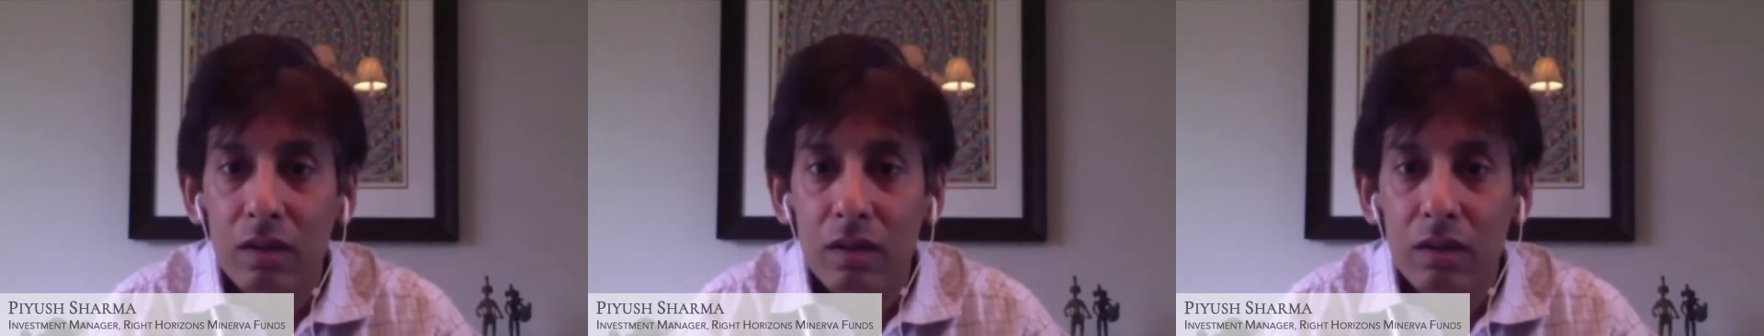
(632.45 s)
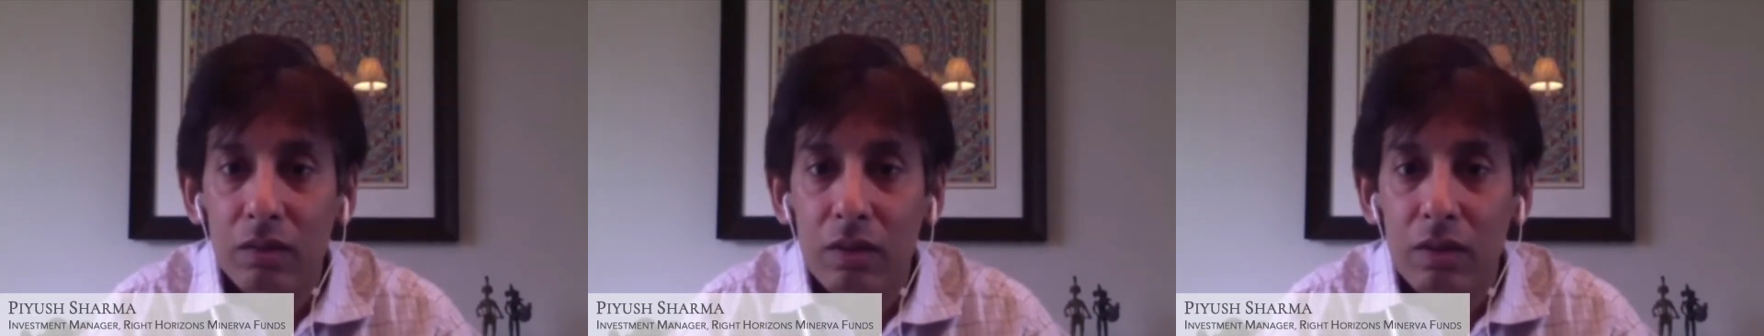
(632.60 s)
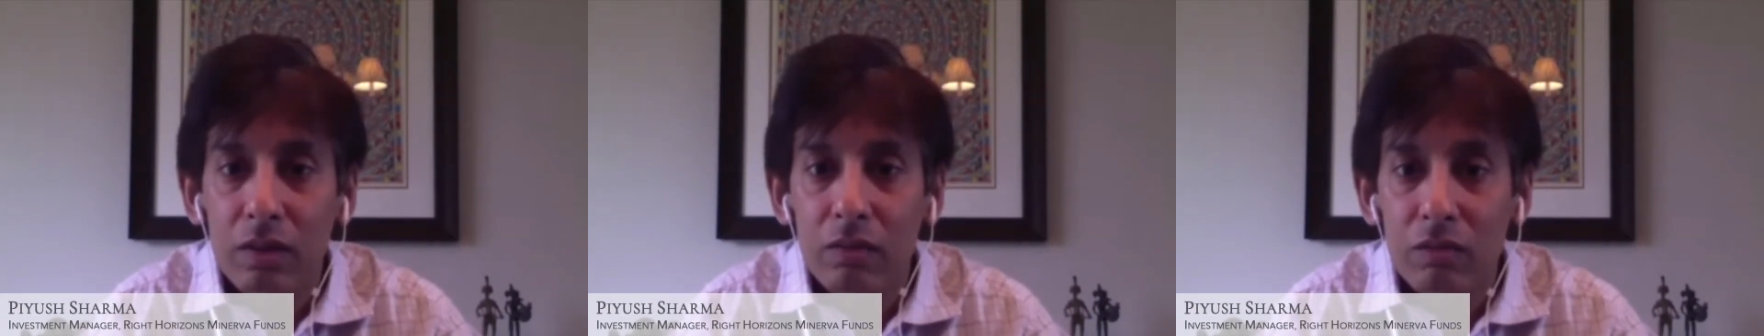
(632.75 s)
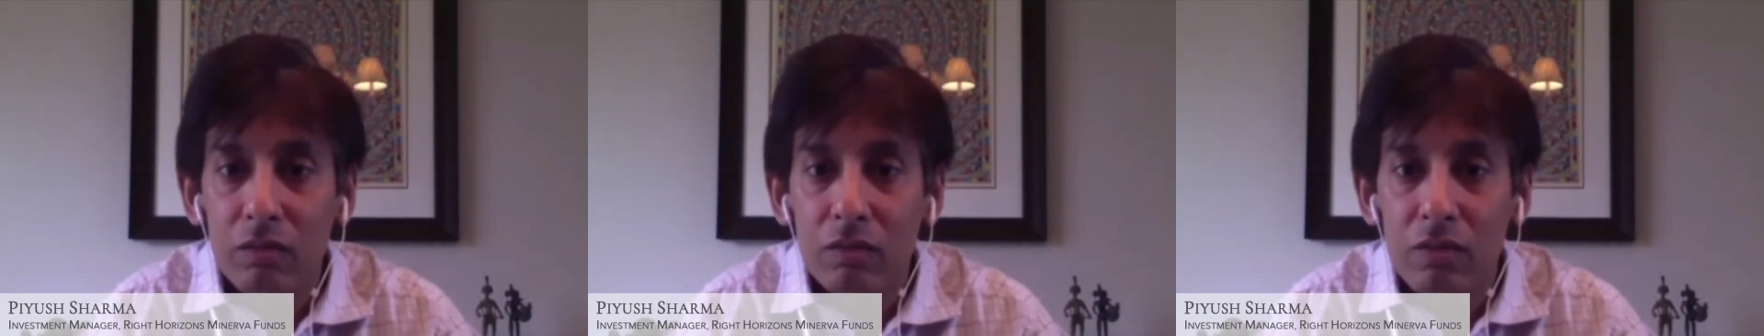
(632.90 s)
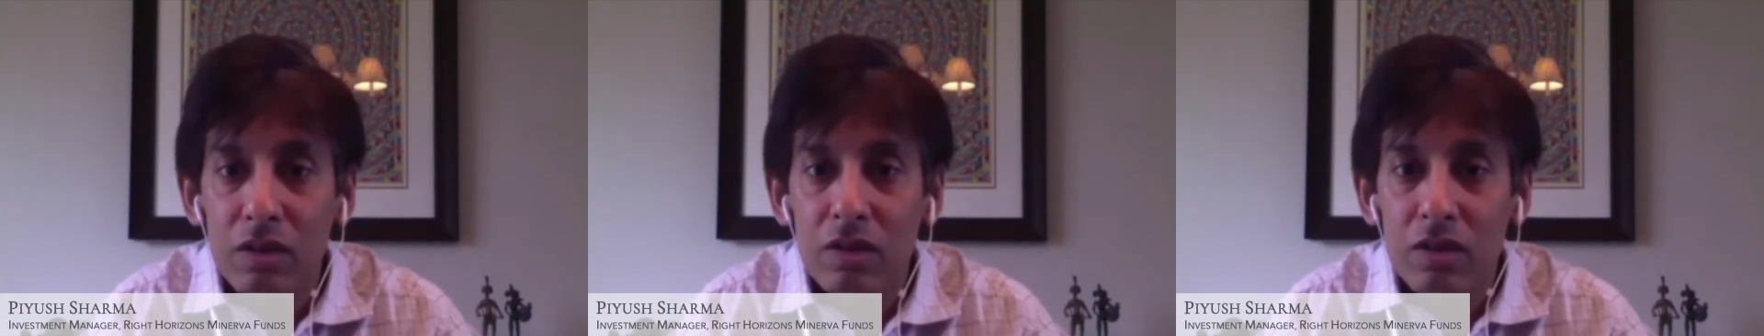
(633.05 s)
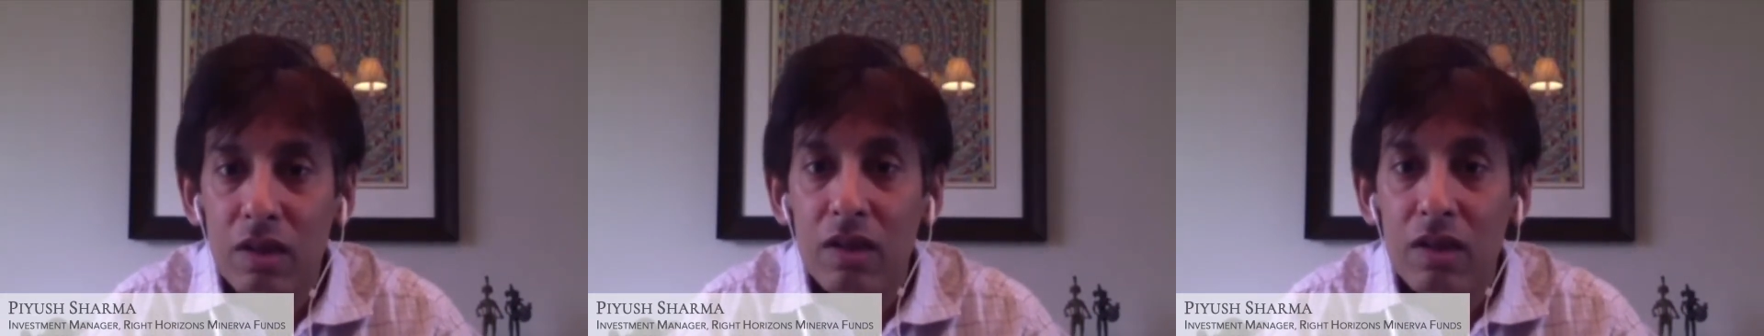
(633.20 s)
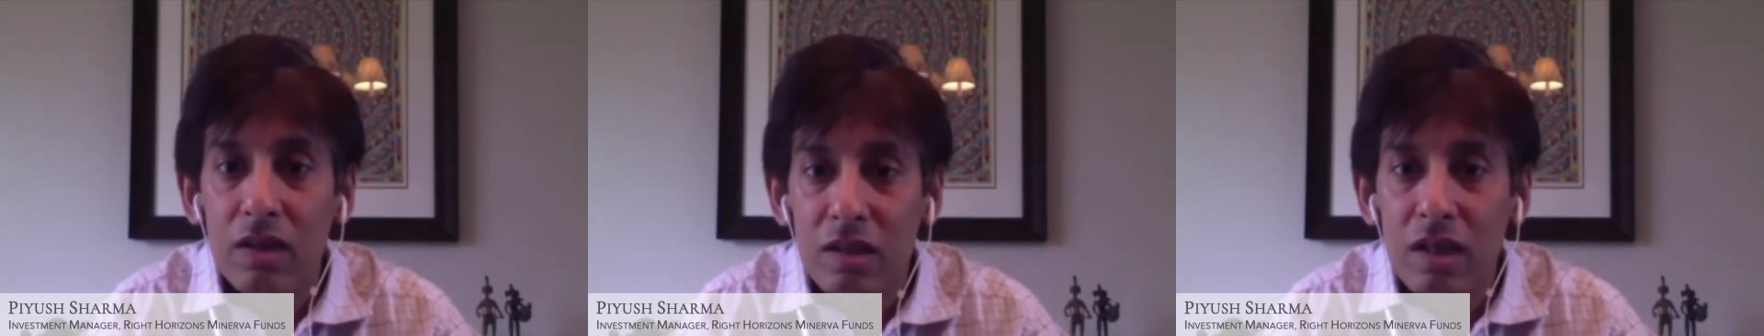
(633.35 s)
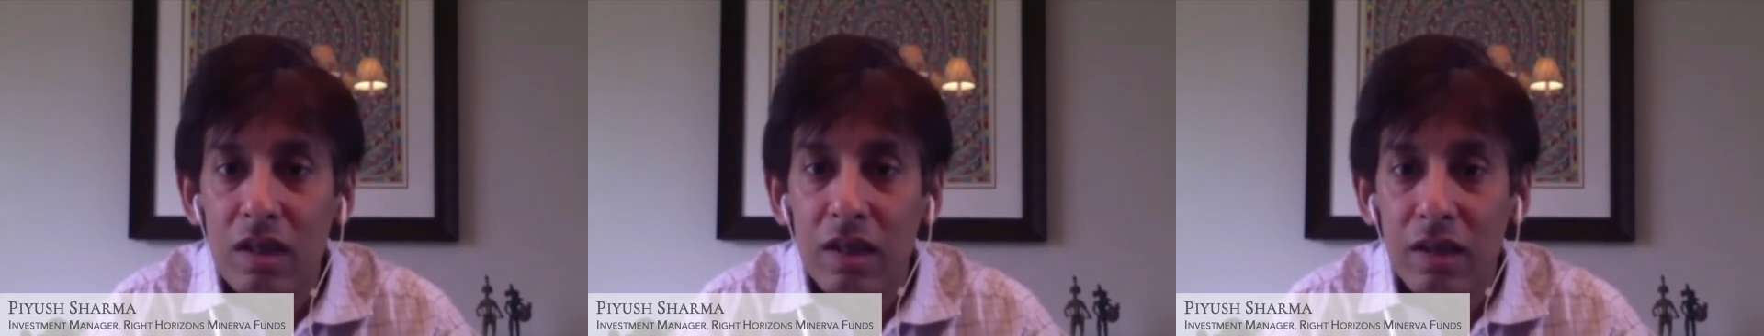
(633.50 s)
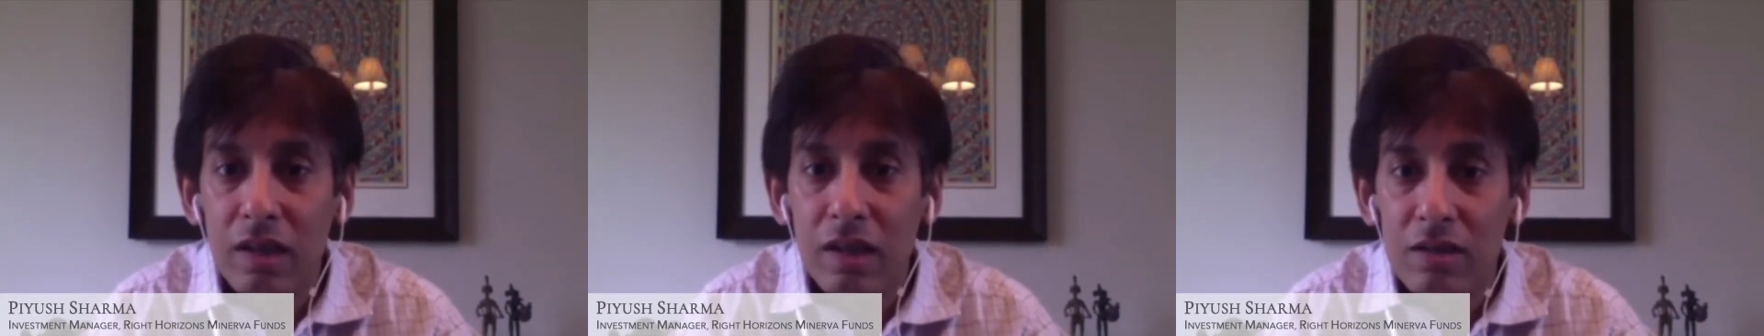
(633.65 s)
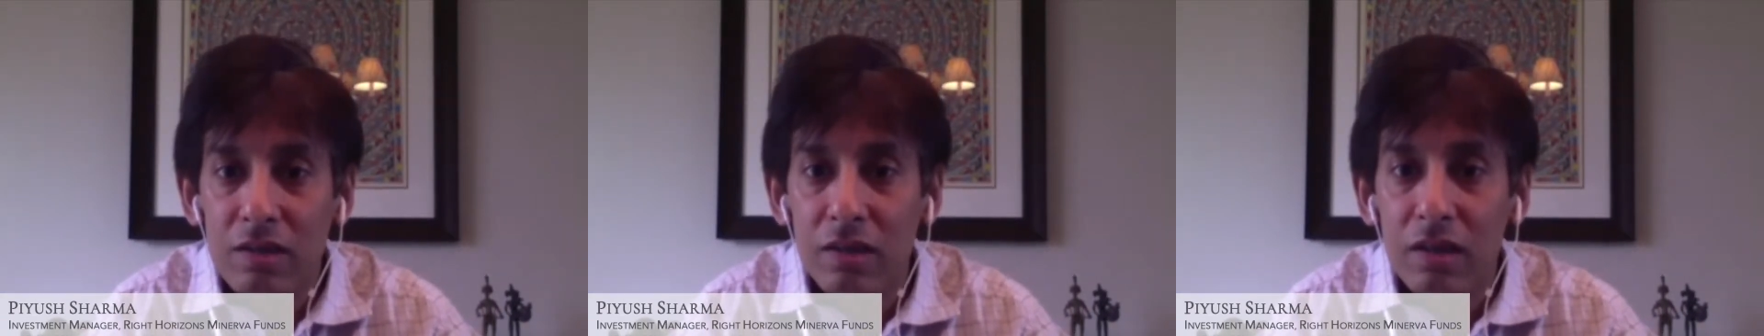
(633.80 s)
we seriously
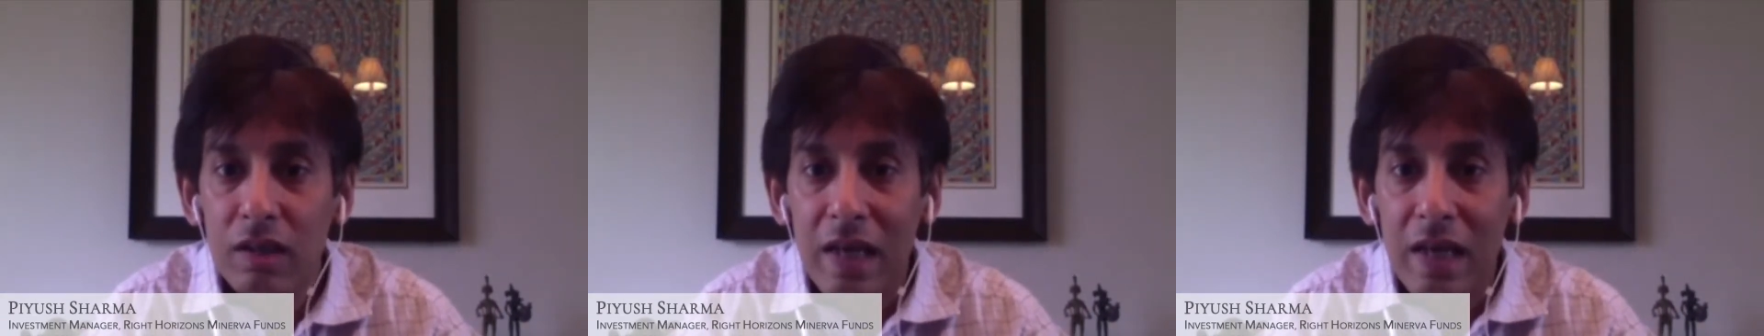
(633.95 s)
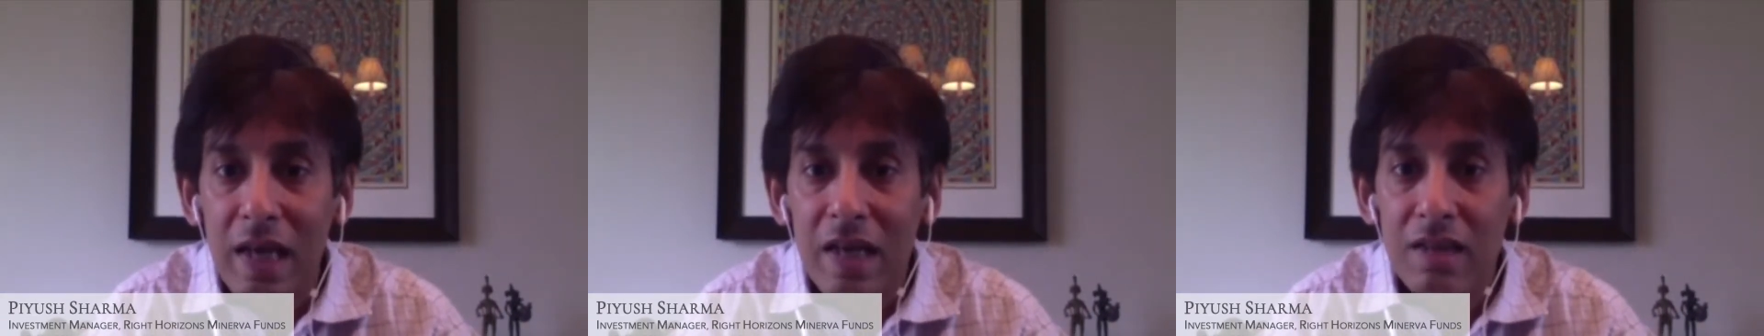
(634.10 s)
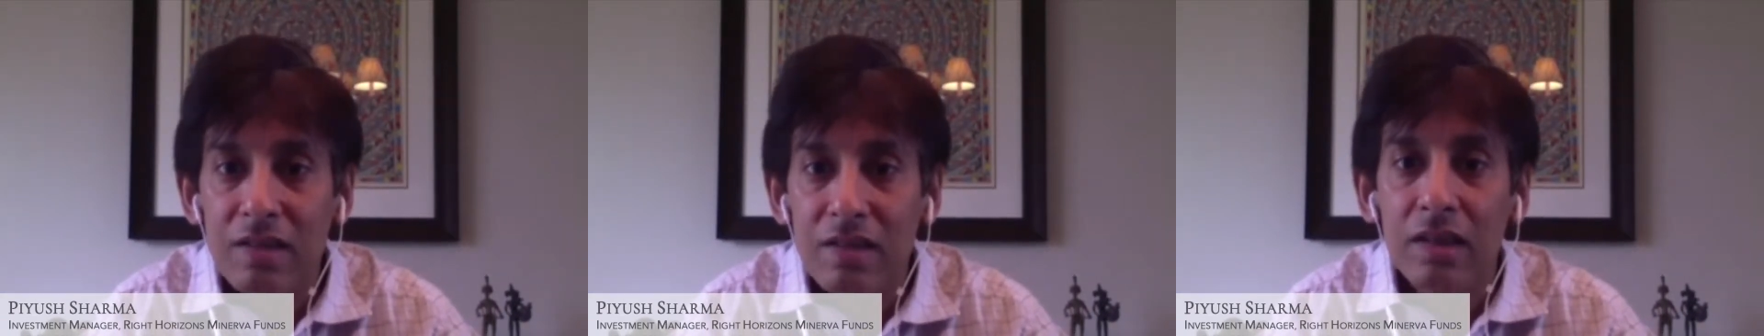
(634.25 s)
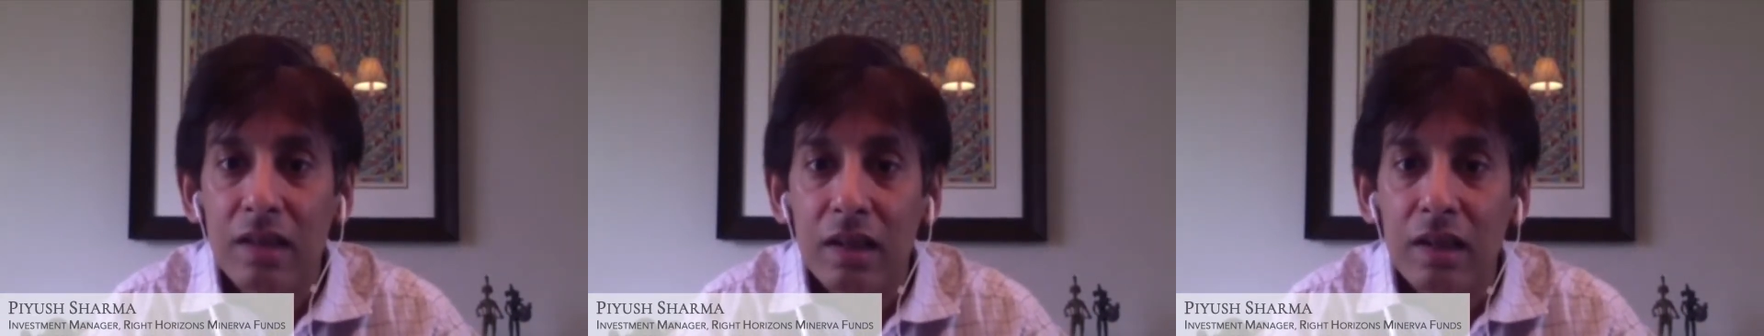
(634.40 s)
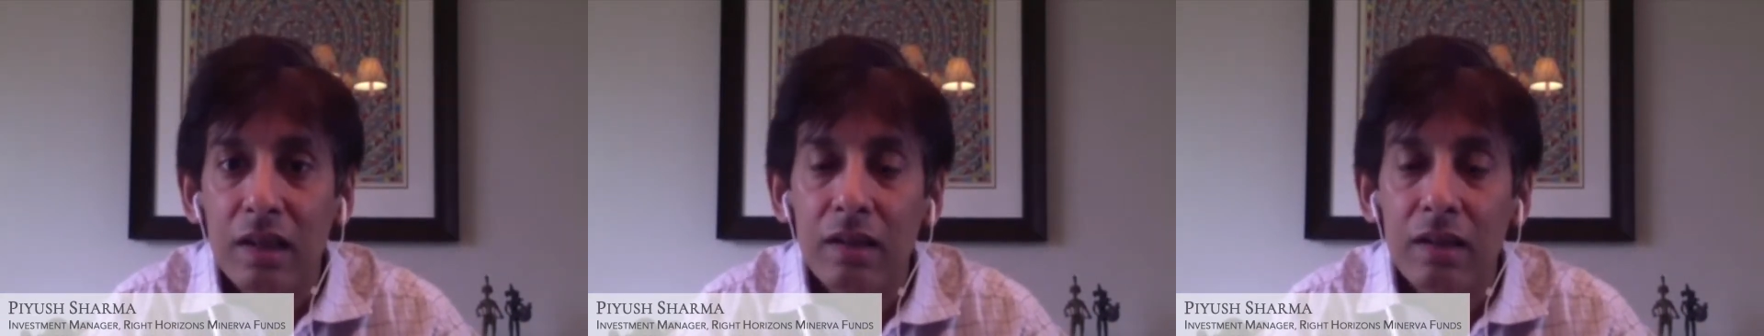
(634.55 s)
consider exiting.